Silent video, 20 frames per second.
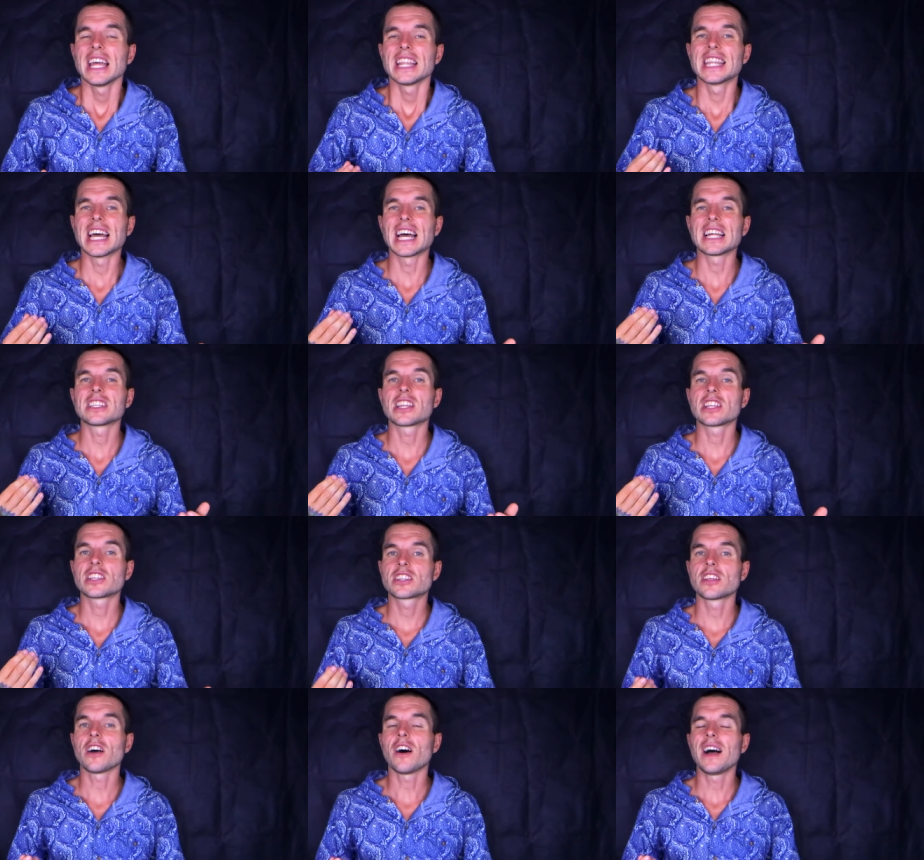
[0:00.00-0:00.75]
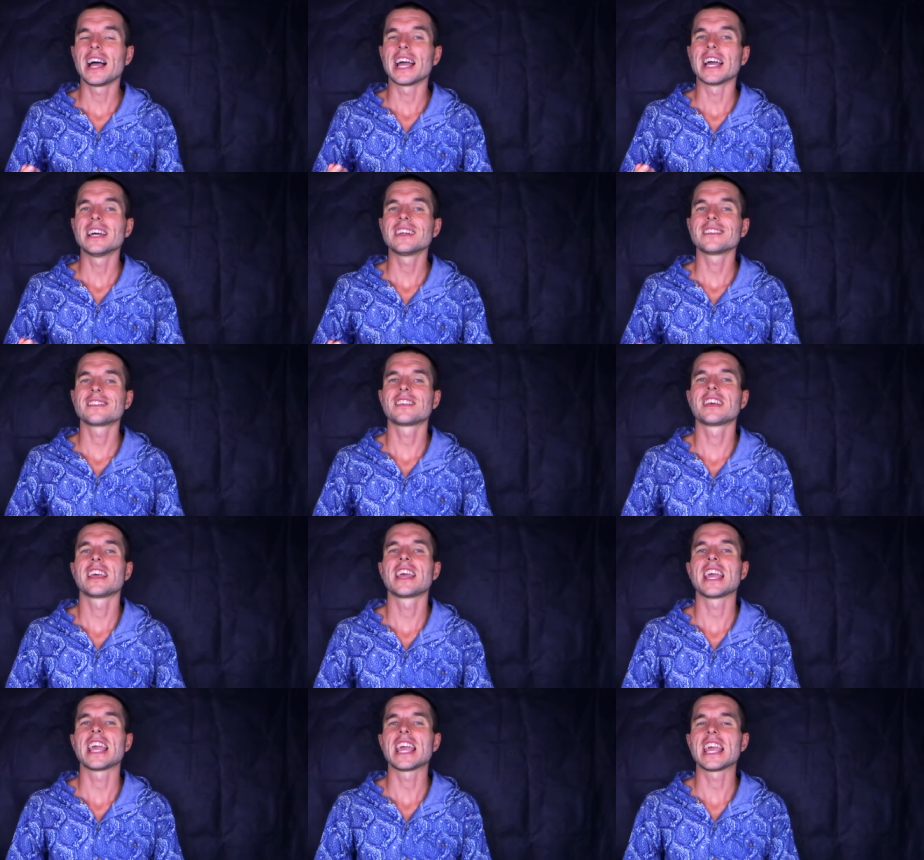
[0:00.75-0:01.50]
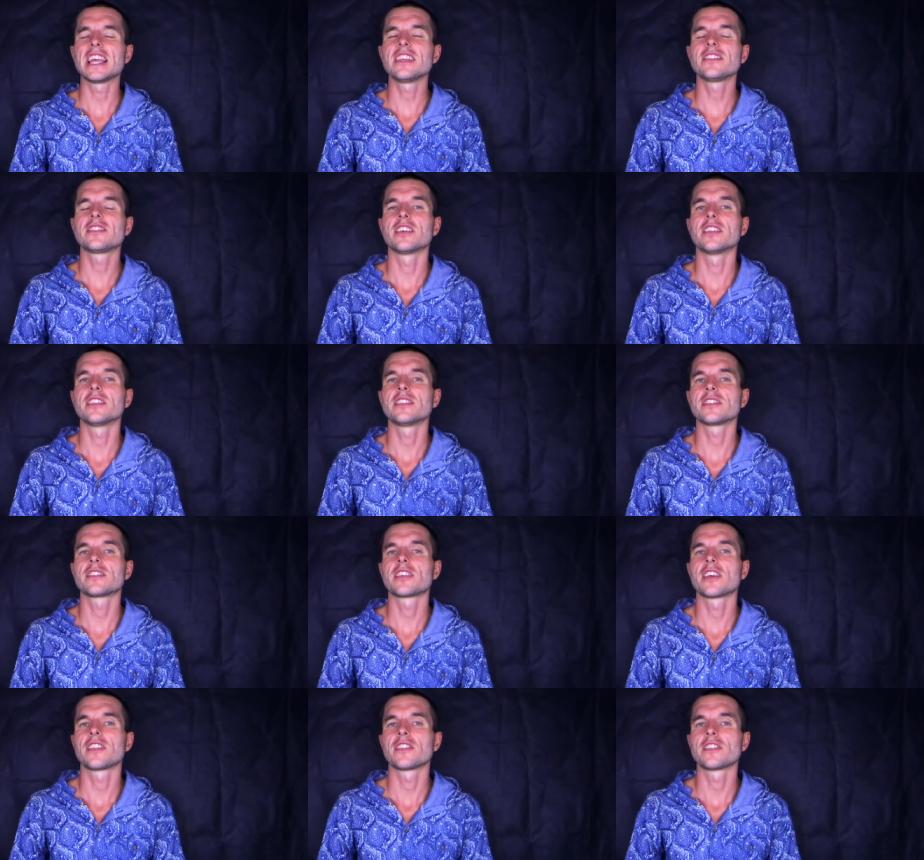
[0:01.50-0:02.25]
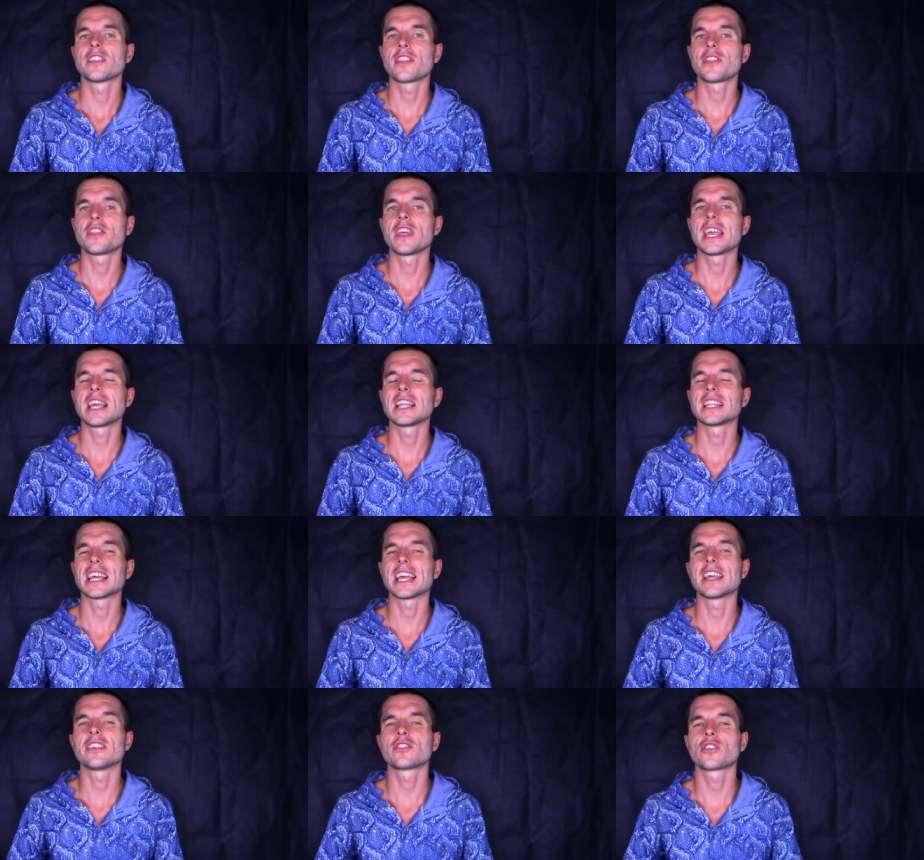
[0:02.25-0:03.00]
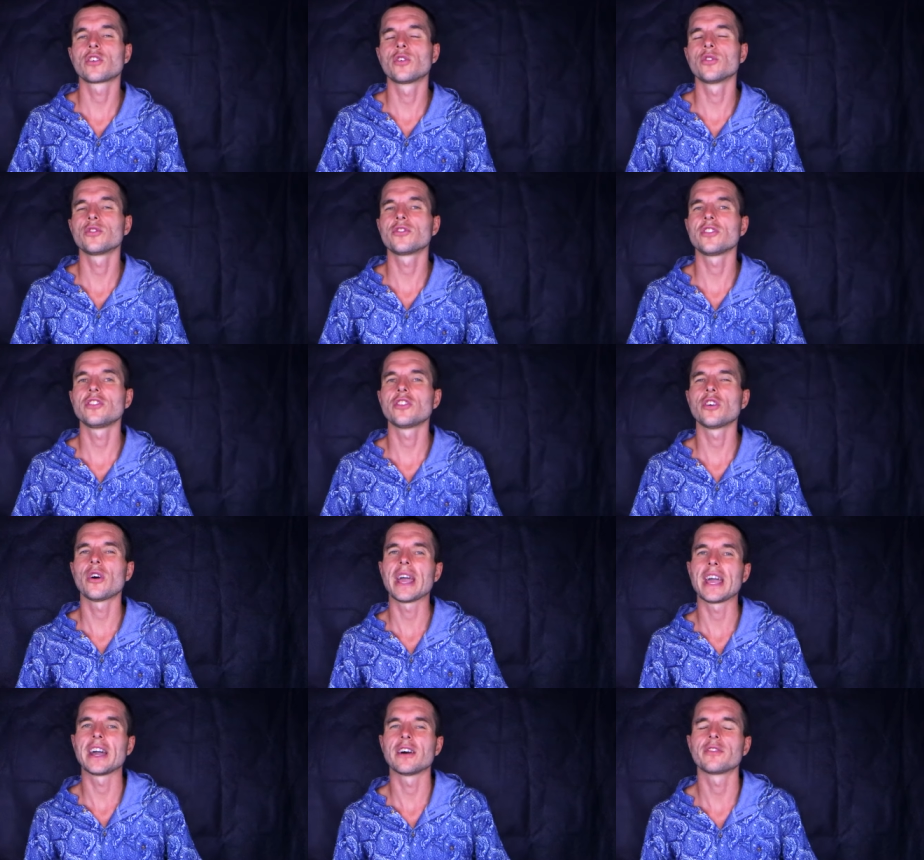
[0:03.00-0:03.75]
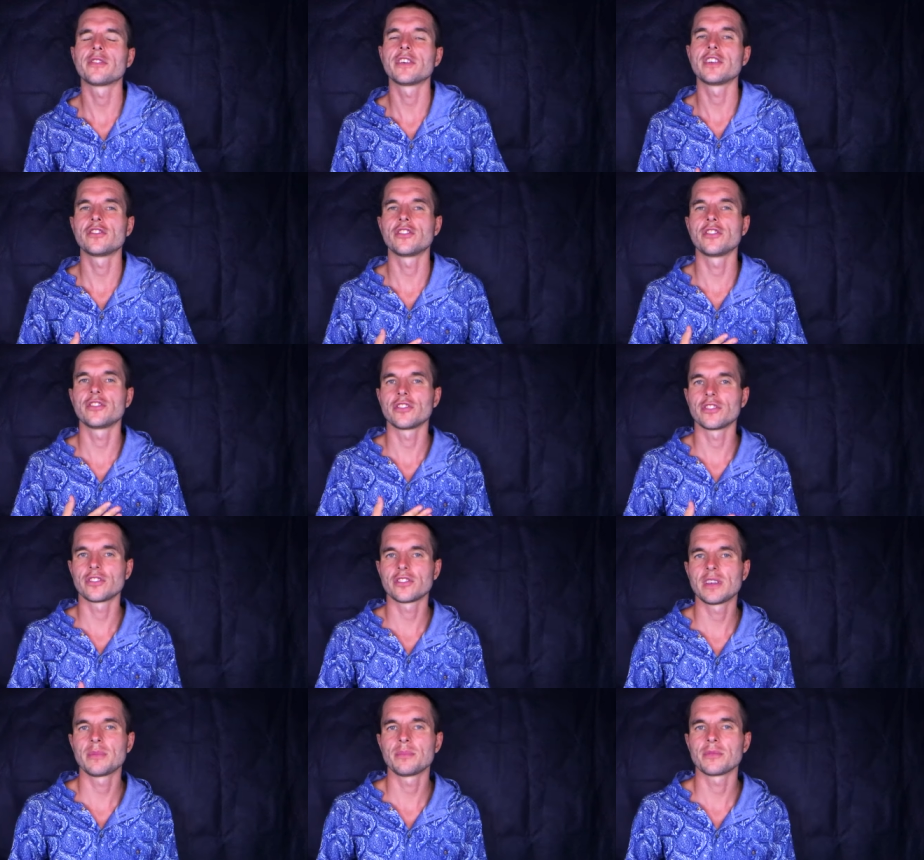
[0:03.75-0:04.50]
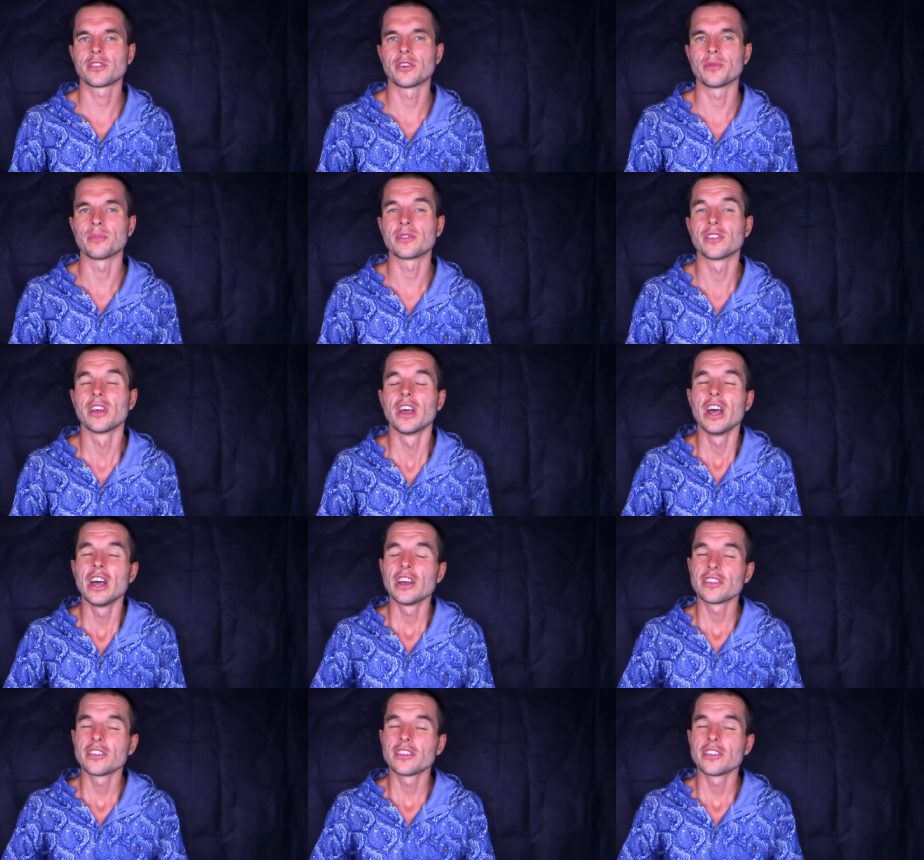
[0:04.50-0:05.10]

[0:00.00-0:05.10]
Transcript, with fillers: that the diet isn't the thing that is causing your health issues and symptoms.